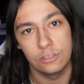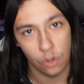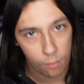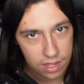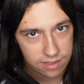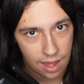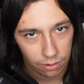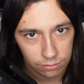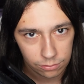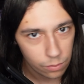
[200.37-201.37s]
don't miss out,
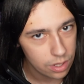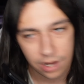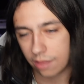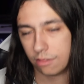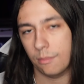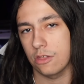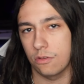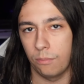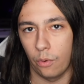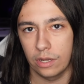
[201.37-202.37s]
with an
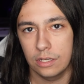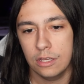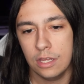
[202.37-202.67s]
exclamation point.